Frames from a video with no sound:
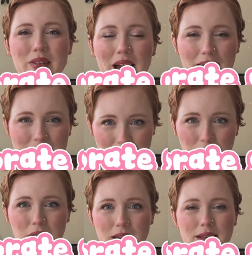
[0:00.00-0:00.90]
I
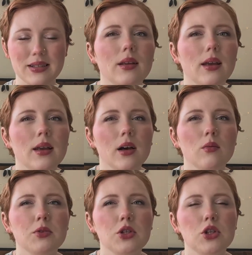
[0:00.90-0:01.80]
love this. It
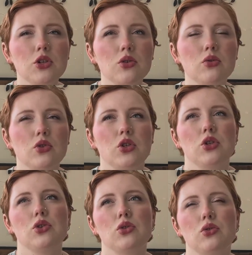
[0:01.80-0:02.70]
helps you
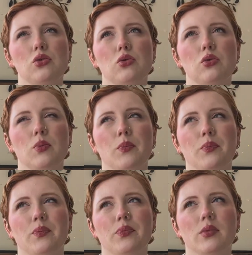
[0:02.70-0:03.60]
to
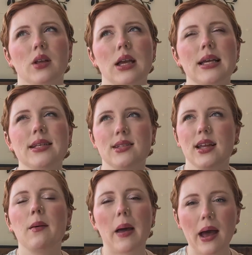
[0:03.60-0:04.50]

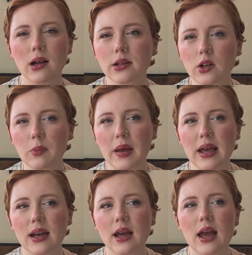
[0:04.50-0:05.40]
step back a little
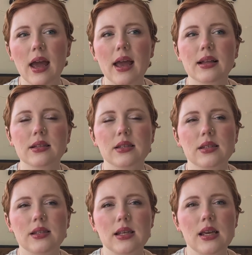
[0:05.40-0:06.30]
bit and
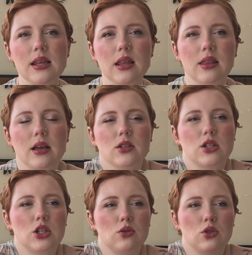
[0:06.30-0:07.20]
see the things
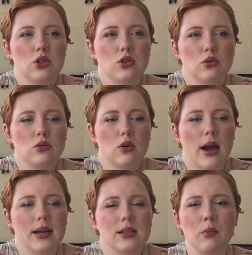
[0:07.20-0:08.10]
that you do
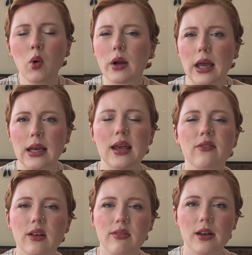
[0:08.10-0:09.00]
as important, even
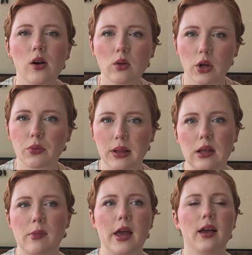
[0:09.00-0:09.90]
if they don't look really
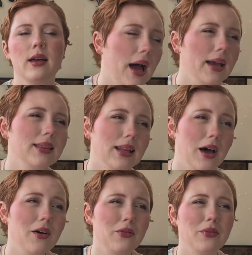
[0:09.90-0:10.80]
big. I
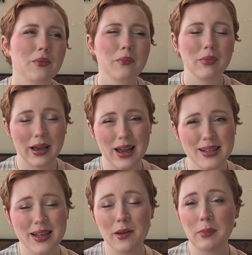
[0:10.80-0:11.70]
love, like I
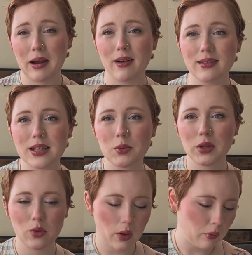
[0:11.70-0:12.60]
said, pairing this
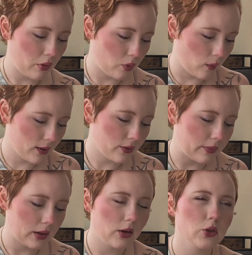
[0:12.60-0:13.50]
with the one before from
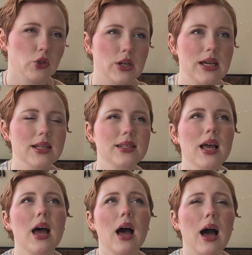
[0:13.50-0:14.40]
the little treats.
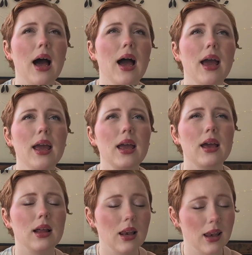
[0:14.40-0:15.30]
I
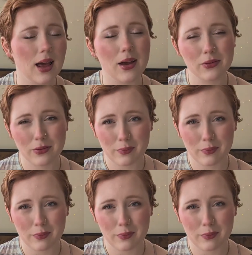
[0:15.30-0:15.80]
love